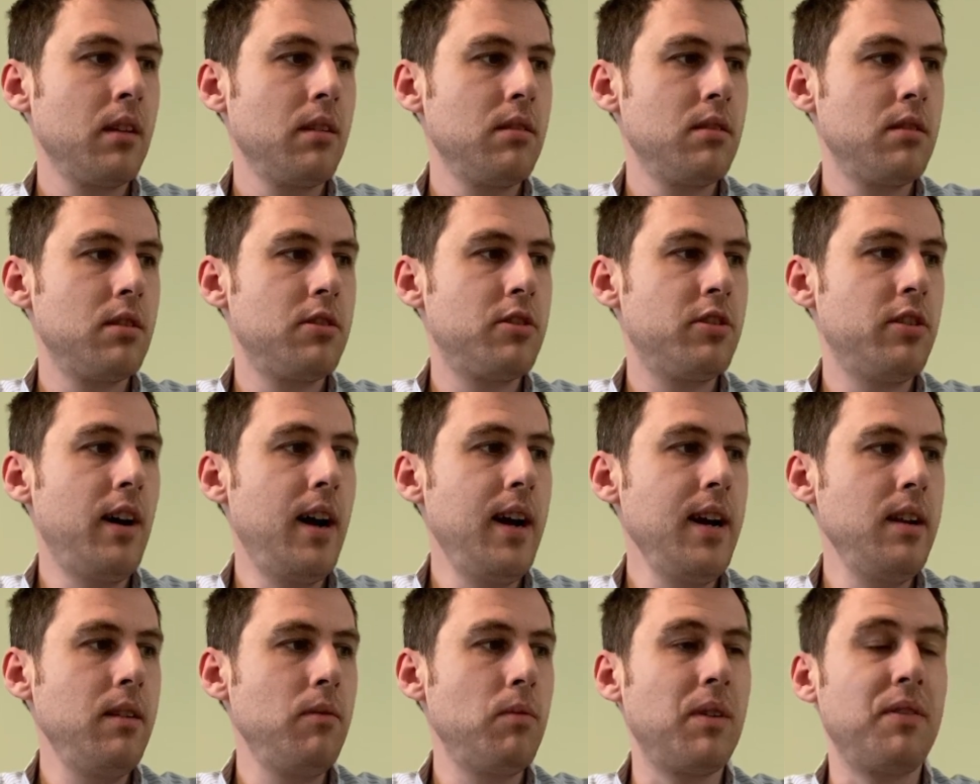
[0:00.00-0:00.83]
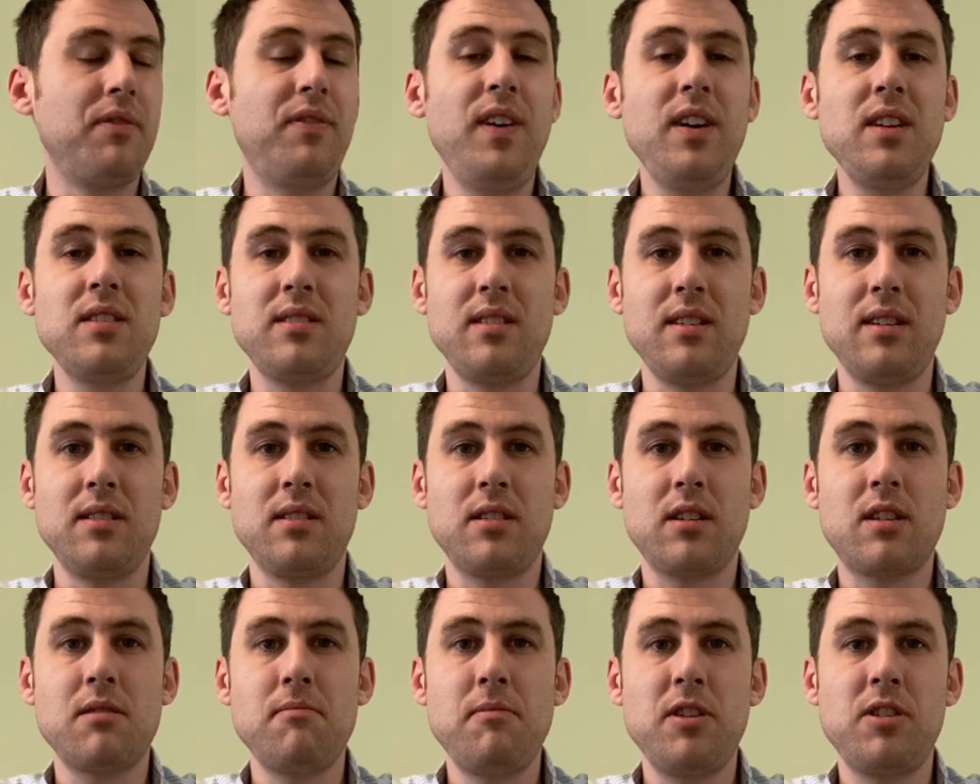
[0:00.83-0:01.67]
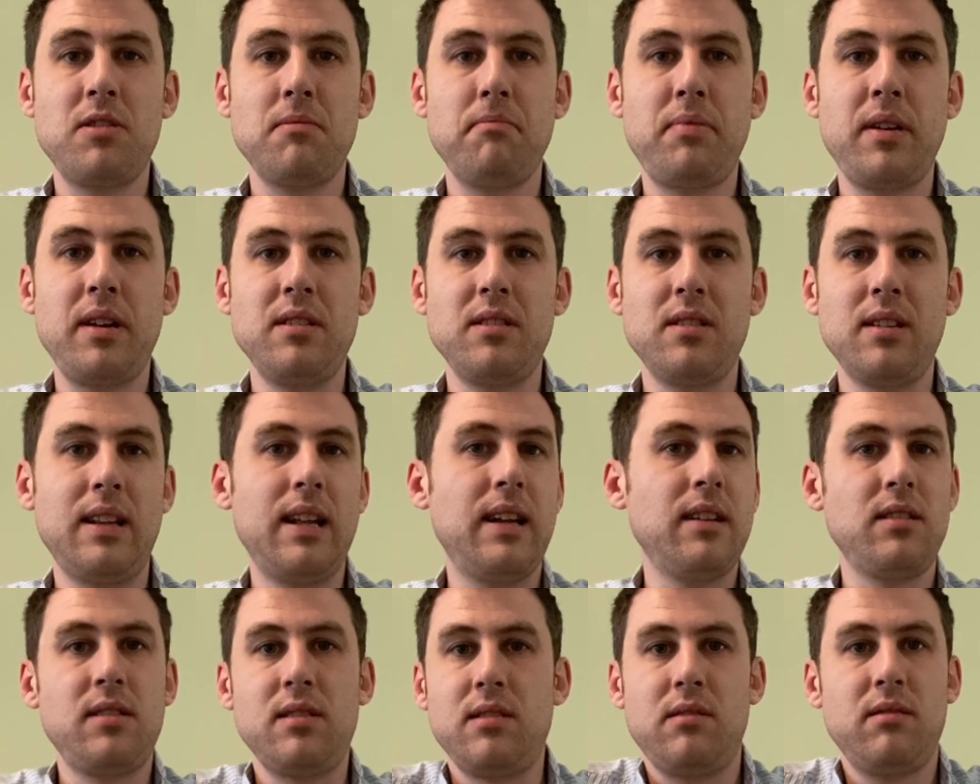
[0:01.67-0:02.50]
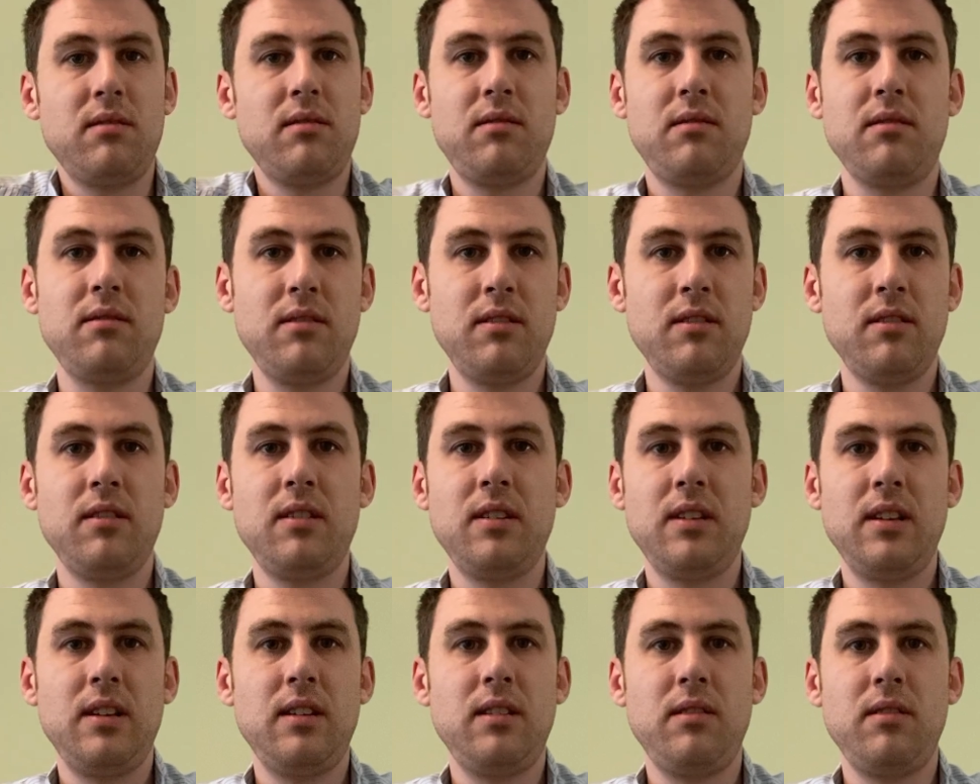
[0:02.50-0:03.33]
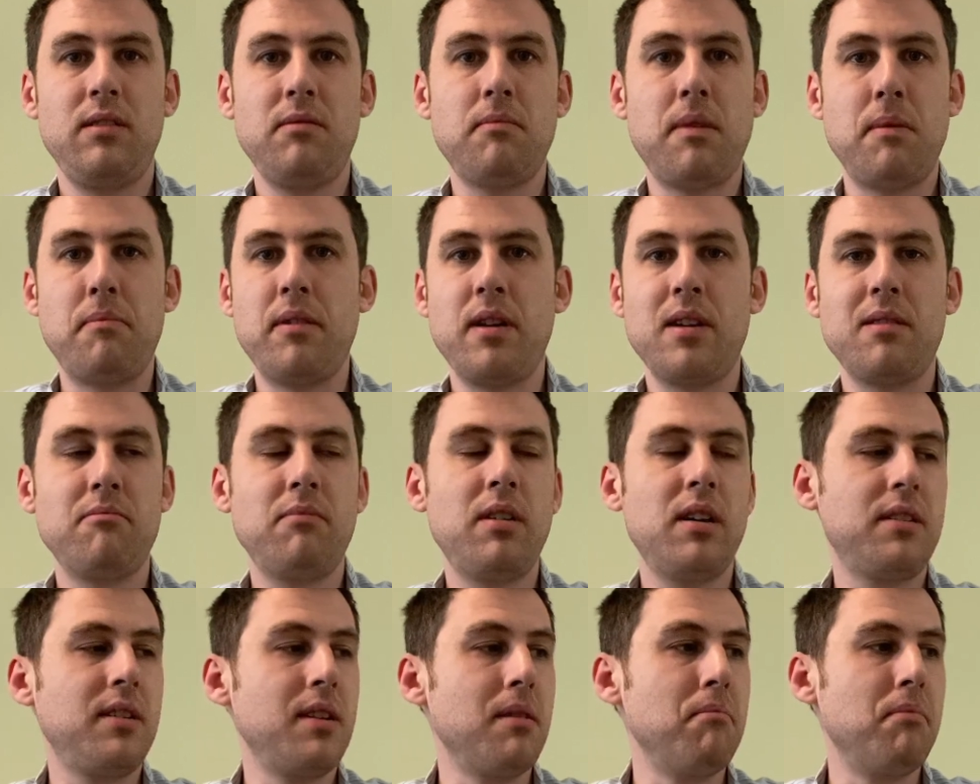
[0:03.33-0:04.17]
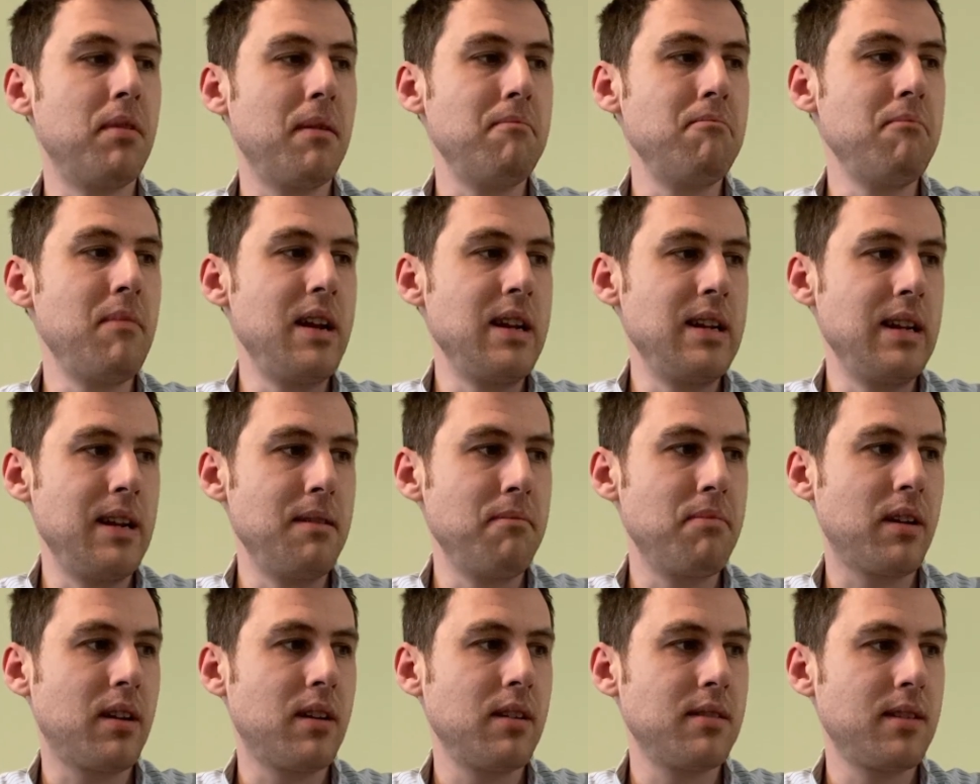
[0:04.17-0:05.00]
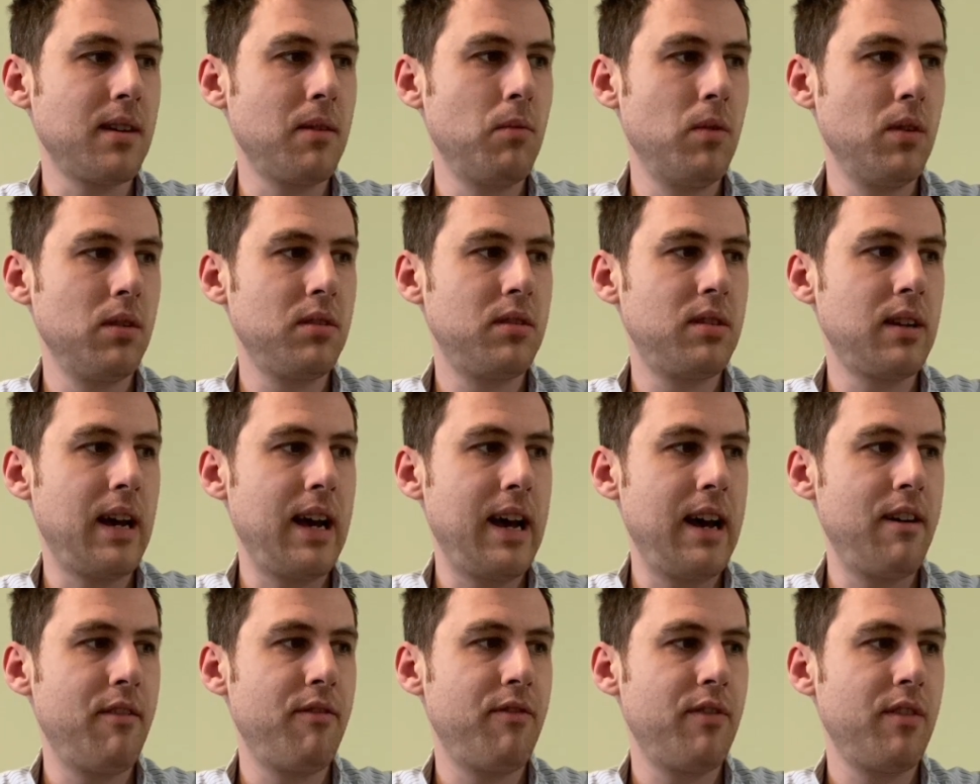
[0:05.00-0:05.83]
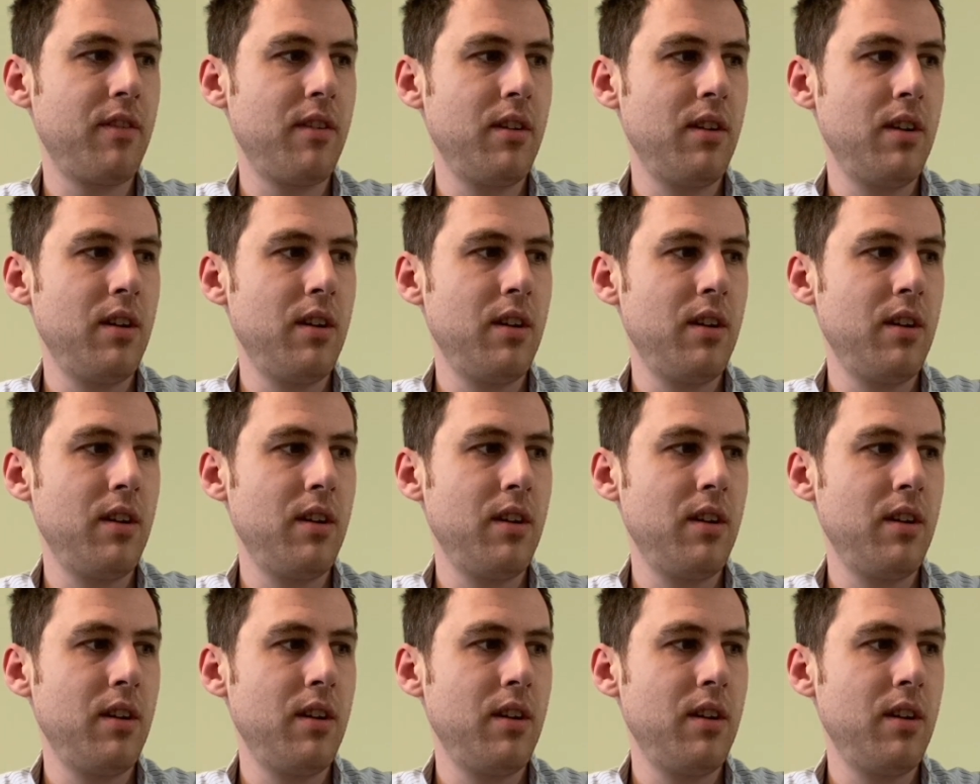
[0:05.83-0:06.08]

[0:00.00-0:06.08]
To try and, firstly, as a commission painter, that's my bread and butter, but mainly because I want to have